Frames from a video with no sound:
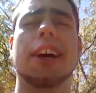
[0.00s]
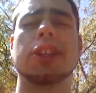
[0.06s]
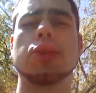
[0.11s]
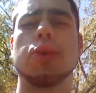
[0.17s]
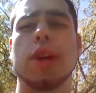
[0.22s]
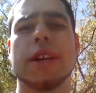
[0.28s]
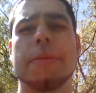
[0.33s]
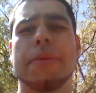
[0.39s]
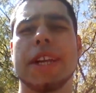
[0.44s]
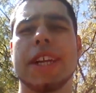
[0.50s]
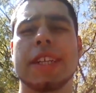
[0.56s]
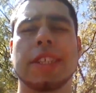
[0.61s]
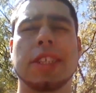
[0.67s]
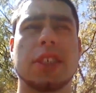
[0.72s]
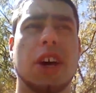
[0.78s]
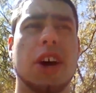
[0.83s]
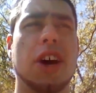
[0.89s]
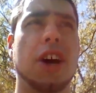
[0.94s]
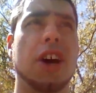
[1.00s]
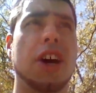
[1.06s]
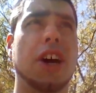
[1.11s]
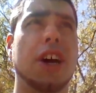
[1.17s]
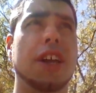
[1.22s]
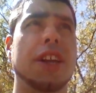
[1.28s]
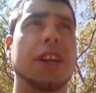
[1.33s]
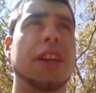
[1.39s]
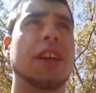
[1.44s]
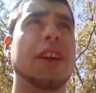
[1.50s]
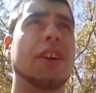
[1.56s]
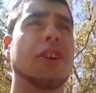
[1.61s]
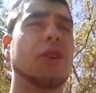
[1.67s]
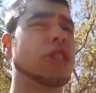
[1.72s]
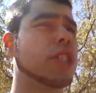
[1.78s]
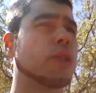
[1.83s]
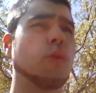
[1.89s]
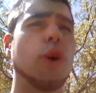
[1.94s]
20 minutes on,
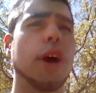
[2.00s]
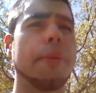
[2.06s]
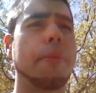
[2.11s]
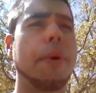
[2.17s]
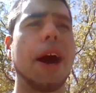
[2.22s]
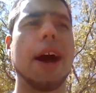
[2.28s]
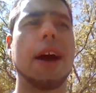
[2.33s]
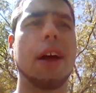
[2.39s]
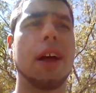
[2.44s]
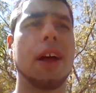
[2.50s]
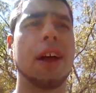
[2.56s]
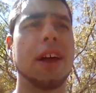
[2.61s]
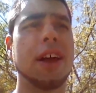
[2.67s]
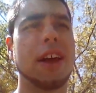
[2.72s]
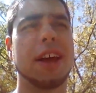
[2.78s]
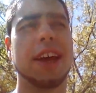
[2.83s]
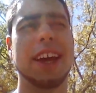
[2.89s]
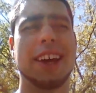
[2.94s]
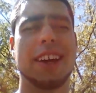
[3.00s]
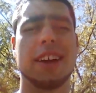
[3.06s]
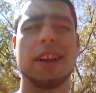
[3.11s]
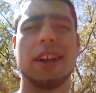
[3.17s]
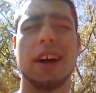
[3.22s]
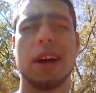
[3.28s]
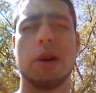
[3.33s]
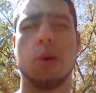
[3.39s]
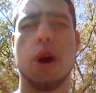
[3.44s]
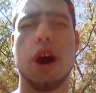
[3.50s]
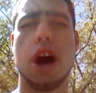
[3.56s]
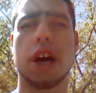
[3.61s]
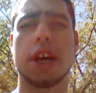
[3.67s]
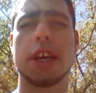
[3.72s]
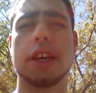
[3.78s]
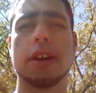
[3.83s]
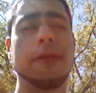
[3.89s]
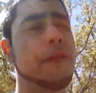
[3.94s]
or just 1 mile, incline
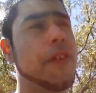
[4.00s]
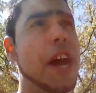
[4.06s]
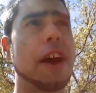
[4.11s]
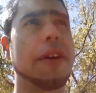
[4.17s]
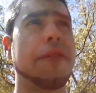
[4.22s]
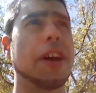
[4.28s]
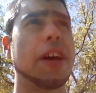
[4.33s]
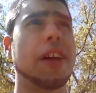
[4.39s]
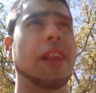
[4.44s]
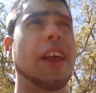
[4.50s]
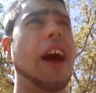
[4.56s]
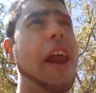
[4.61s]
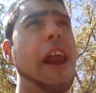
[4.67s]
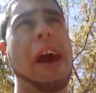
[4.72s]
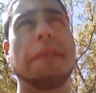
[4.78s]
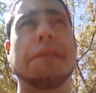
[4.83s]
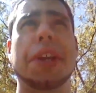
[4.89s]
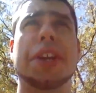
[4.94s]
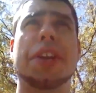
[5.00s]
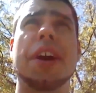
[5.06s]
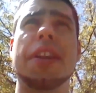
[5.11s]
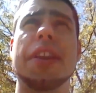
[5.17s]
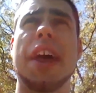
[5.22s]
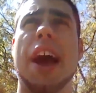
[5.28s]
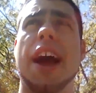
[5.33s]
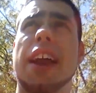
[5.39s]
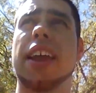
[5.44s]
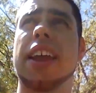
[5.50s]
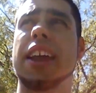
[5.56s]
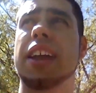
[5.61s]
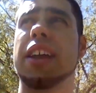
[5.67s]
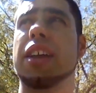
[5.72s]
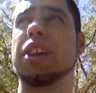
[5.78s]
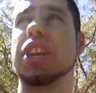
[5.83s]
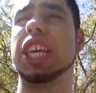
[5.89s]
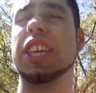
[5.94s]
walking. Very, very light. I haven't done that
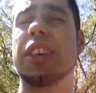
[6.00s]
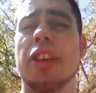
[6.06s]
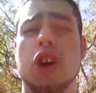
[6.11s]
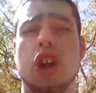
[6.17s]
in